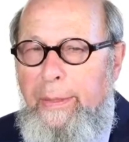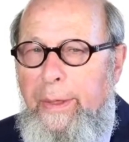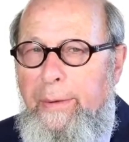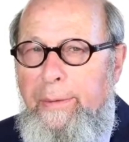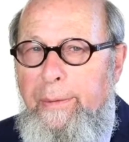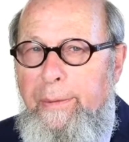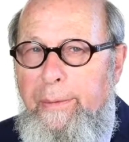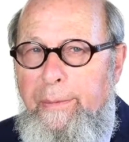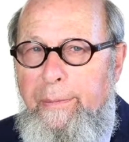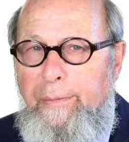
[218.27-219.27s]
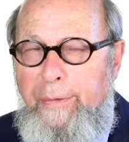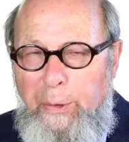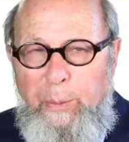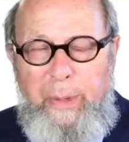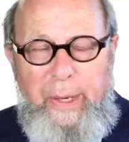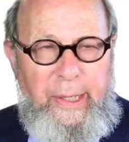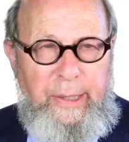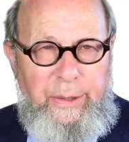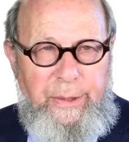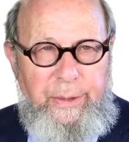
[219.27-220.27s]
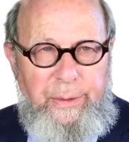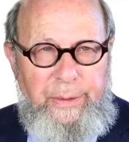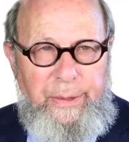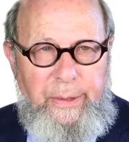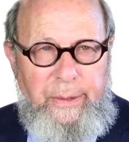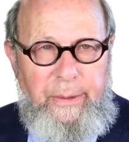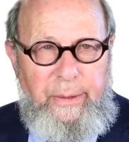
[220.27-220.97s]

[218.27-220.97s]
that few practitioners